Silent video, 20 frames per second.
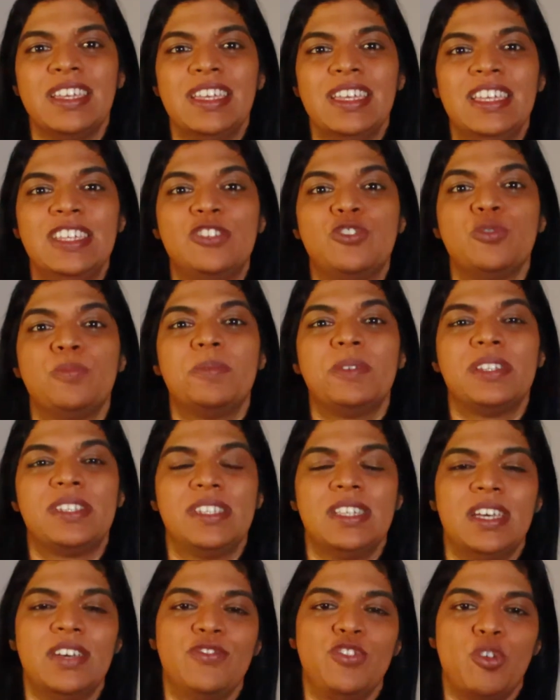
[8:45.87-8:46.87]
is to
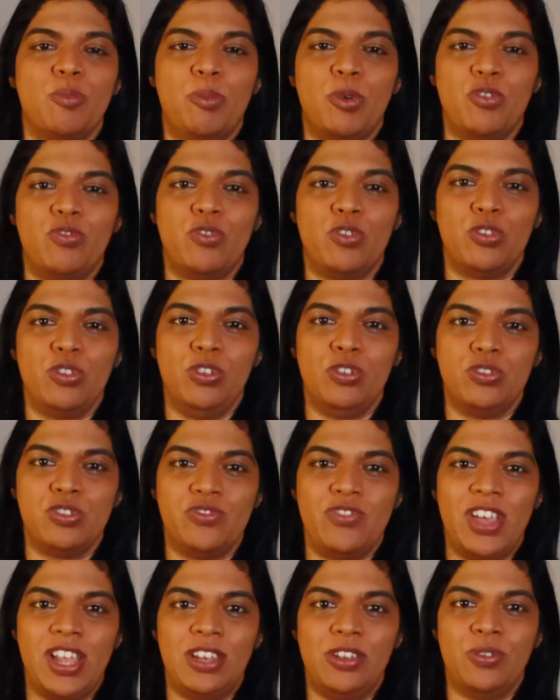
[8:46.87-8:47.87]
preserve your portfolio's
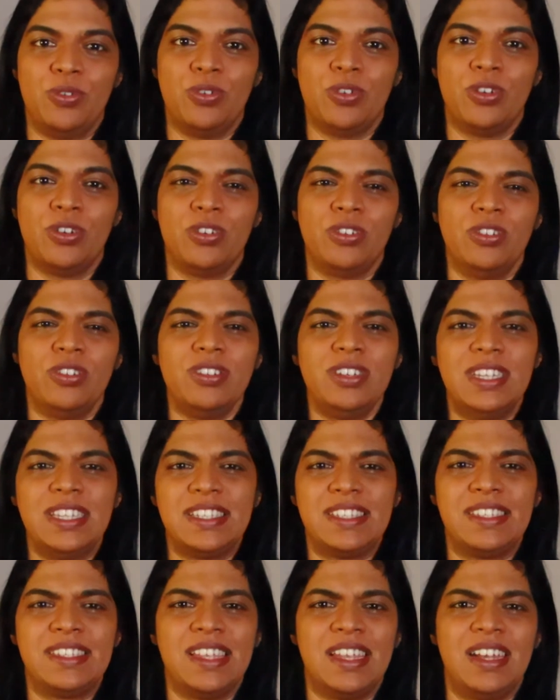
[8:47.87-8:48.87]
value, not
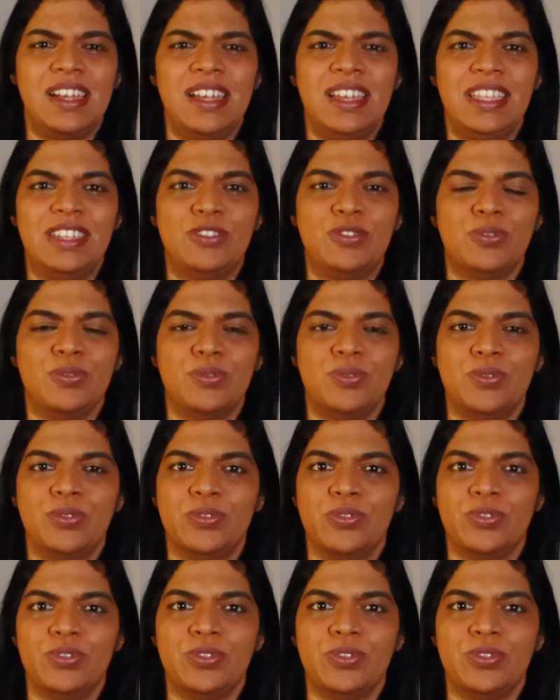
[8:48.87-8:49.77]
necessarily to